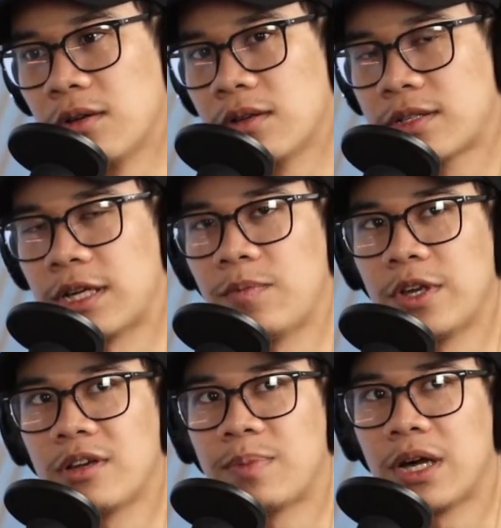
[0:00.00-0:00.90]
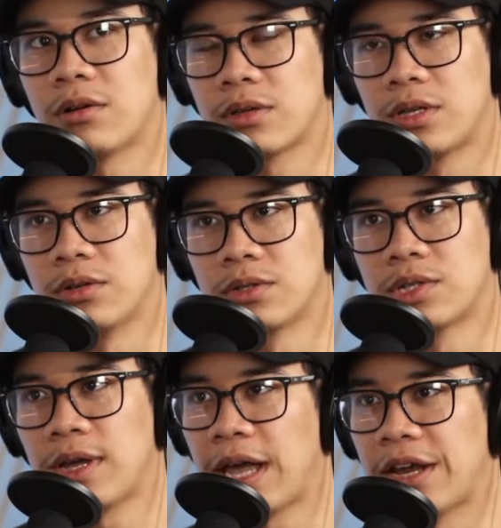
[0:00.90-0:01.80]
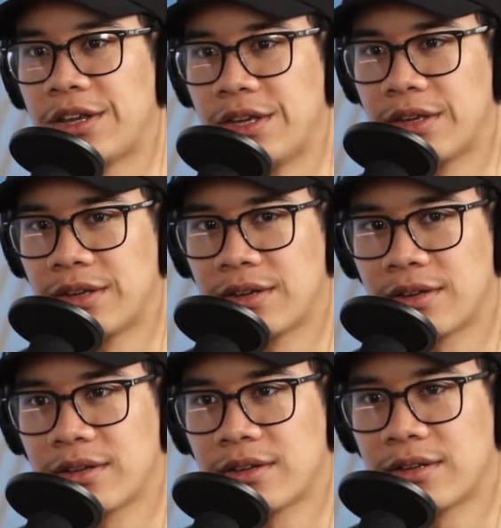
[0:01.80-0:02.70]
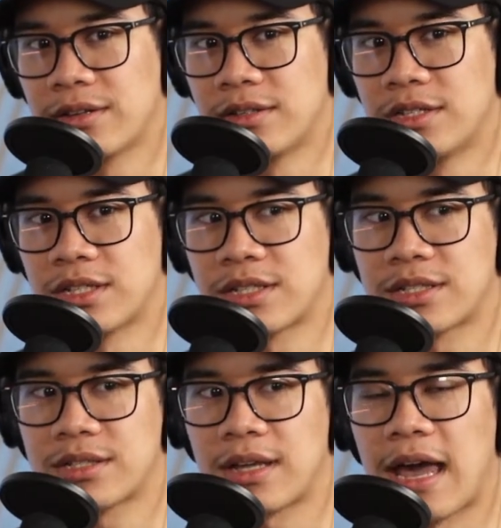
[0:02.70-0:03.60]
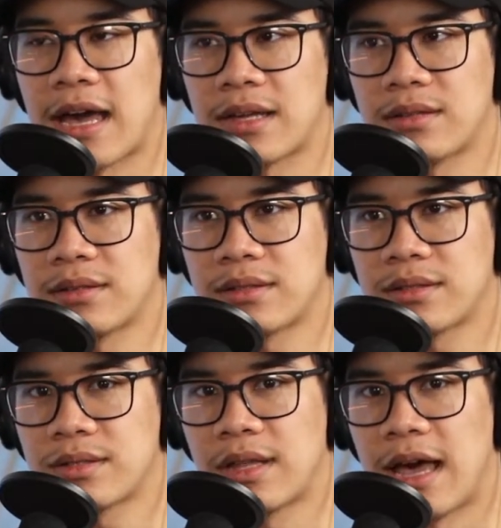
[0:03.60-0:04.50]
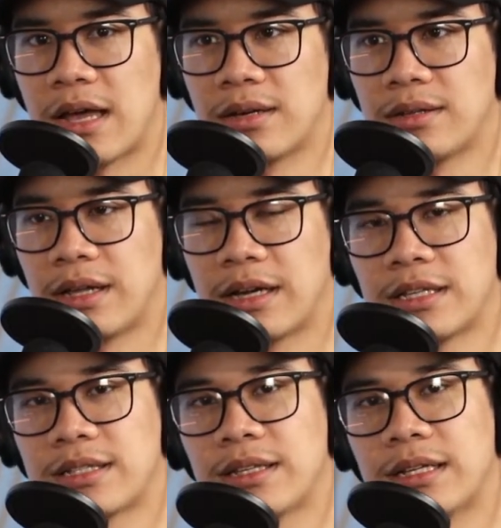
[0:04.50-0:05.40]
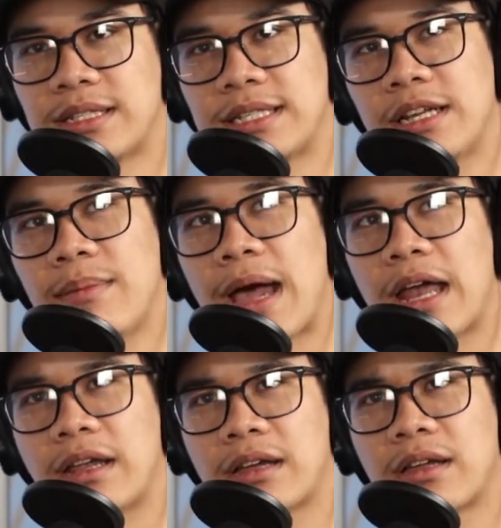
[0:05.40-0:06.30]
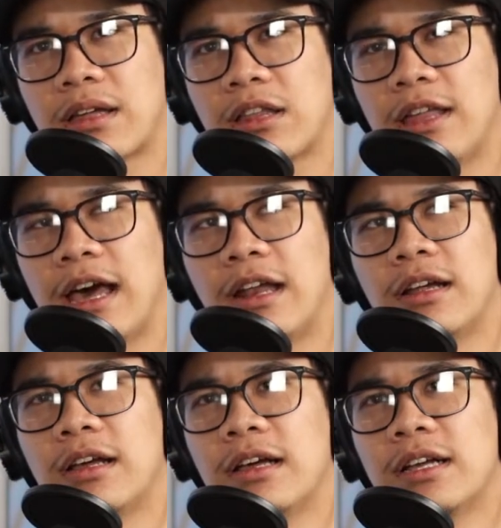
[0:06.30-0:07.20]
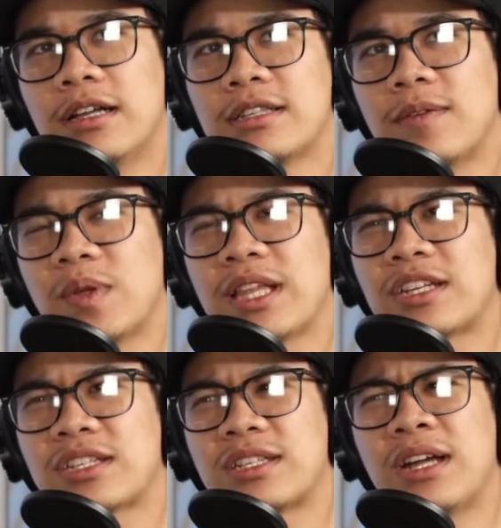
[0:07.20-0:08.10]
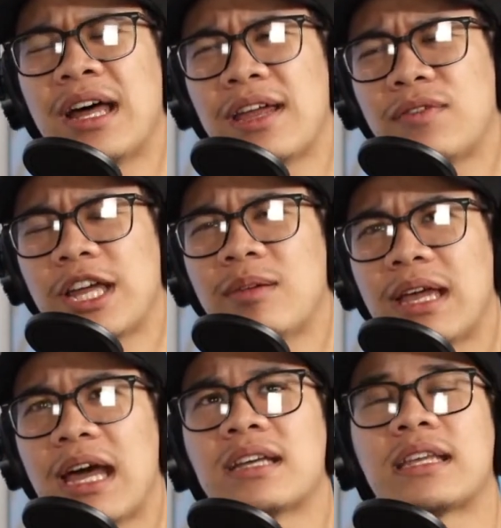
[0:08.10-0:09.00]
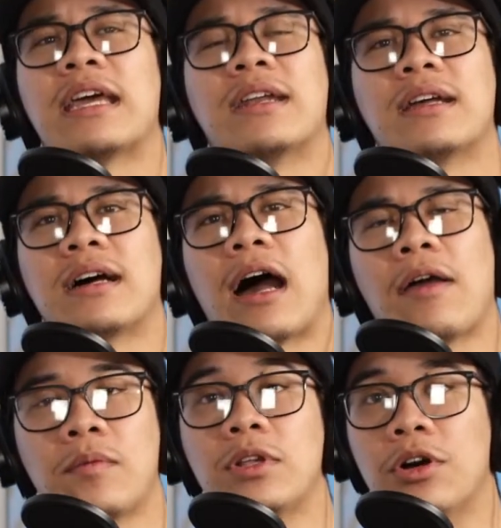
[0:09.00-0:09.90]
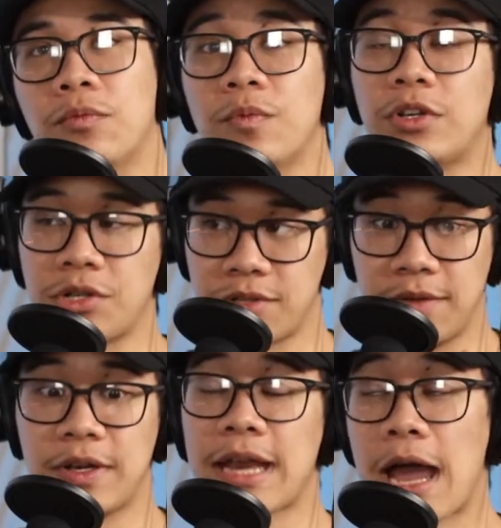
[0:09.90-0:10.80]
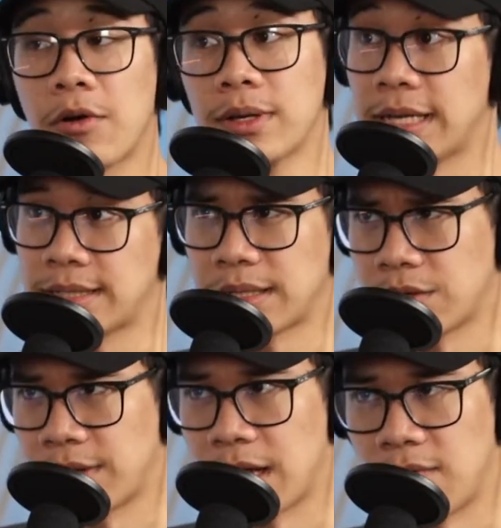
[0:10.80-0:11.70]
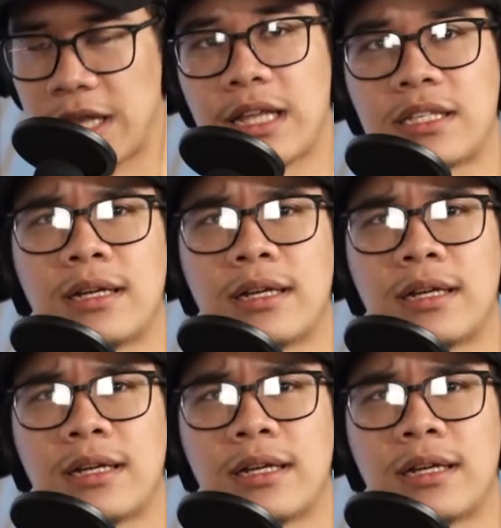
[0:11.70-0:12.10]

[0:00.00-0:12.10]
Something about Kyoto Ani just has that, like I said, that cinematic, that something that just not every anime has, and shows even nowadays that don't have. And that's not